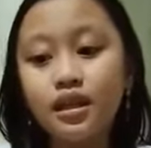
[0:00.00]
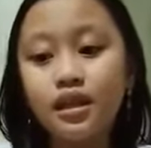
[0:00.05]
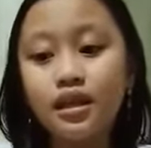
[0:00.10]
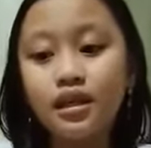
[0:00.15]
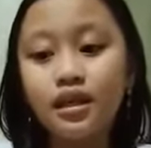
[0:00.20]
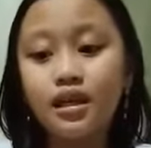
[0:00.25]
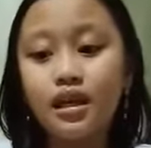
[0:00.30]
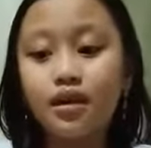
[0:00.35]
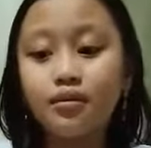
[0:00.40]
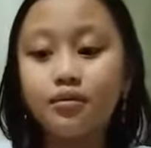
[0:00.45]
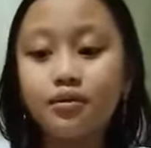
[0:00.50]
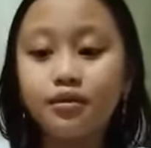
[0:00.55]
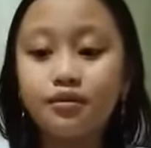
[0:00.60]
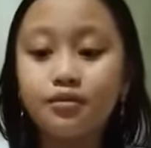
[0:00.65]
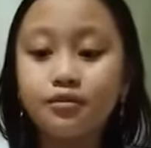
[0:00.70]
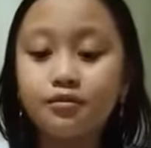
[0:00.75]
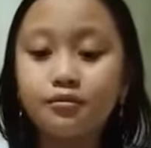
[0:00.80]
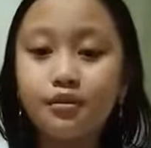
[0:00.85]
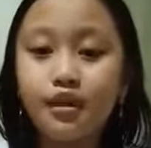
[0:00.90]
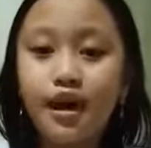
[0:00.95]
and I will
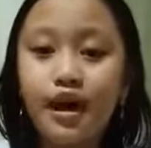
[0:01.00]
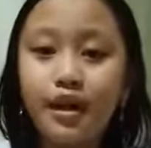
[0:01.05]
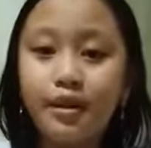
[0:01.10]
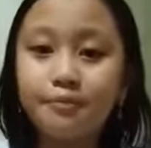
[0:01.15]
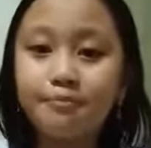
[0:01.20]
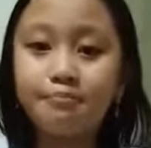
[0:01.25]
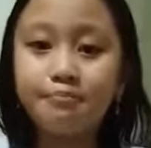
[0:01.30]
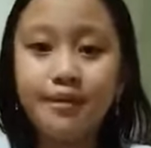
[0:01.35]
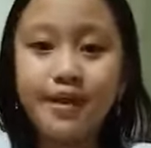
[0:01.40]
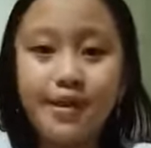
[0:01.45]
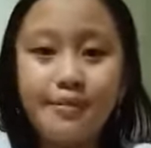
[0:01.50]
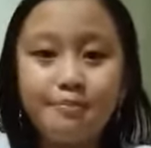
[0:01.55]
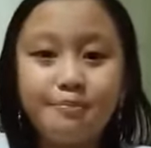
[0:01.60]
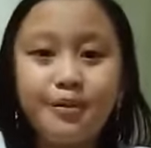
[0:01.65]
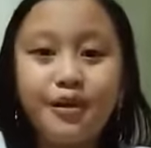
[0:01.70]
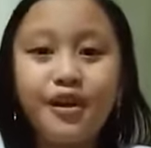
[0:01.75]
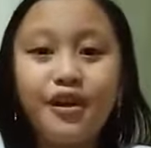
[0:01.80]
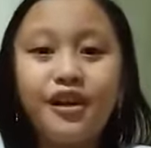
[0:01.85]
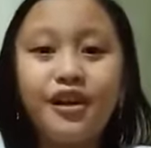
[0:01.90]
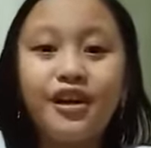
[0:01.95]
help
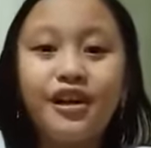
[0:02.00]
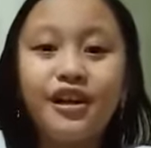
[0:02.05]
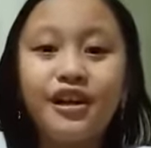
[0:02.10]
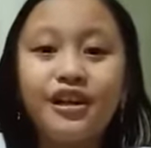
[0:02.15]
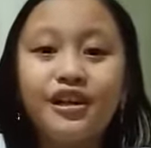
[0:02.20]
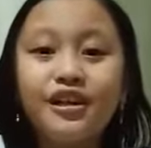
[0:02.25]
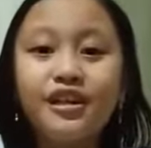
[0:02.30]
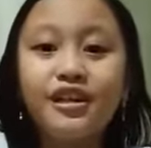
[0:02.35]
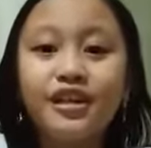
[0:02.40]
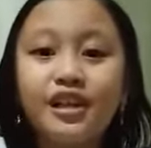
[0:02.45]
people.